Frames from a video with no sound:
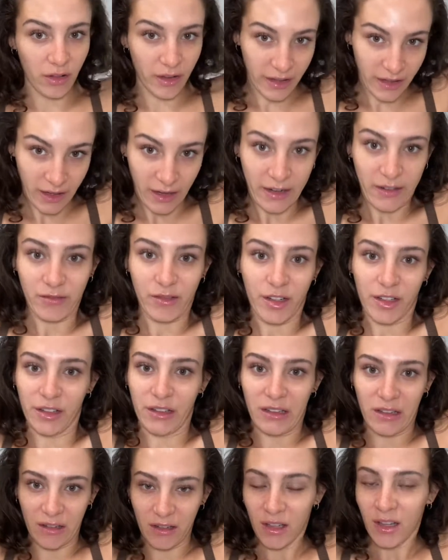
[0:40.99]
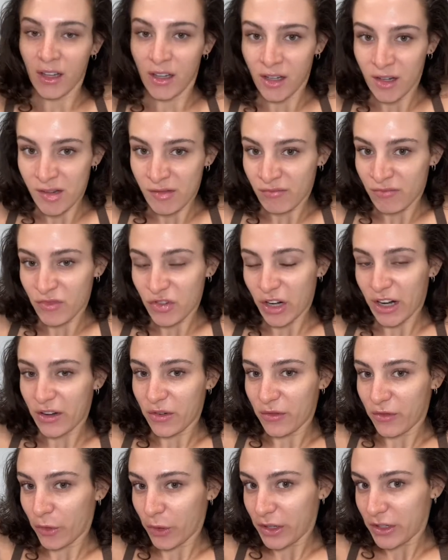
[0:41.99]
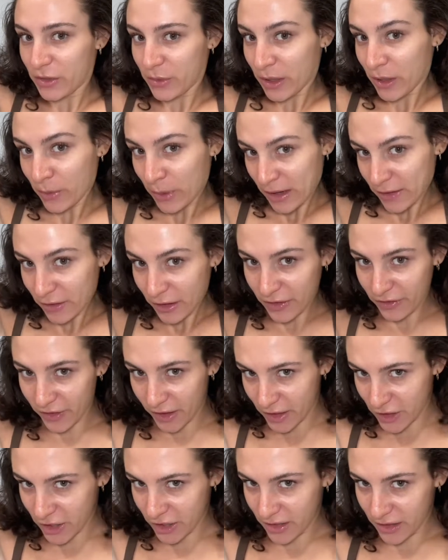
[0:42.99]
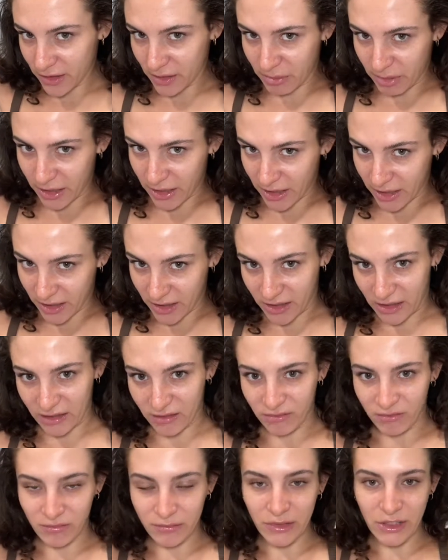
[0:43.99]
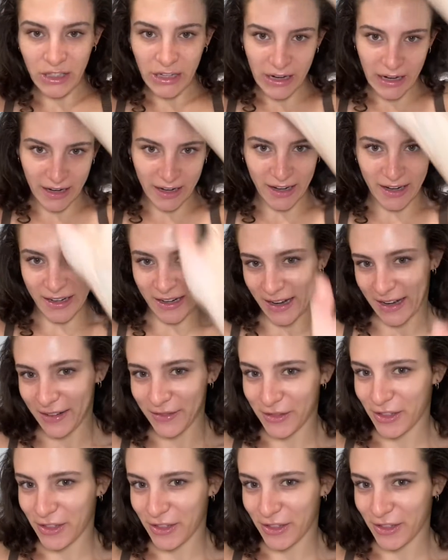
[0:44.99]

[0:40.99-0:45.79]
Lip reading: Like I really try to avoid doing wet refreshes, but today I kind of have